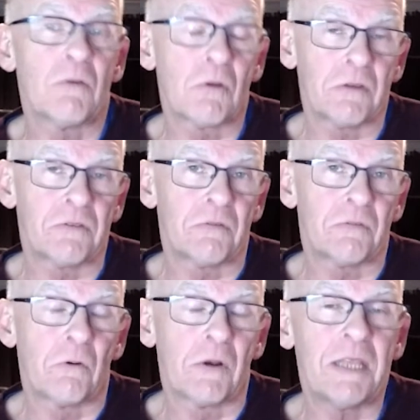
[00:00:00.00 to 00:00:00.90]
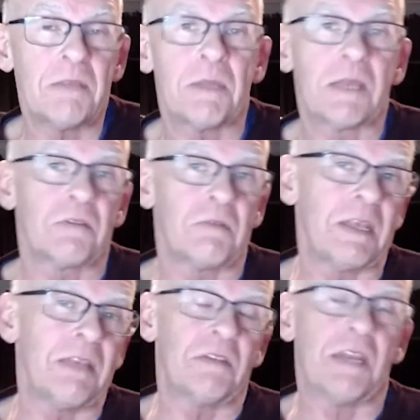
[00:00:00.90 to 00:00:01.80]
August the 14th, because of
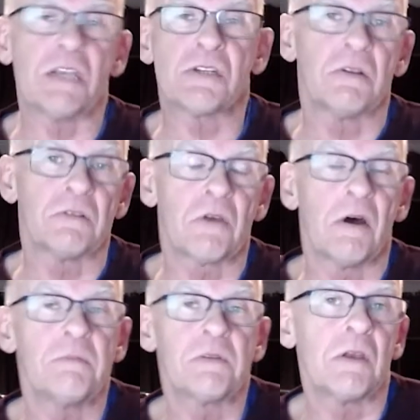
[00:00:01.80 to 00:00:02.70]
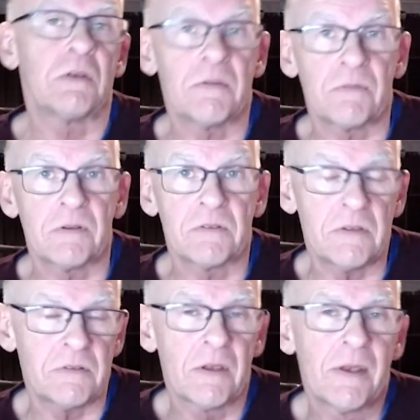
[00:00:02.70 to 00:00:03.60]
the international time zone
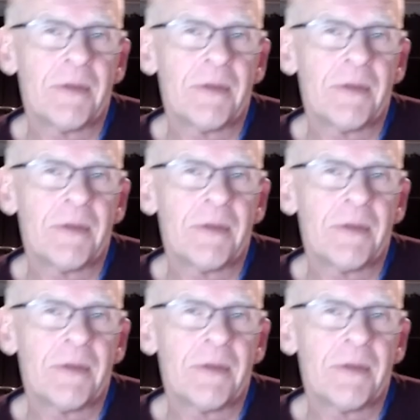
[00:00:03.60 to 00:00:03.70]
differences.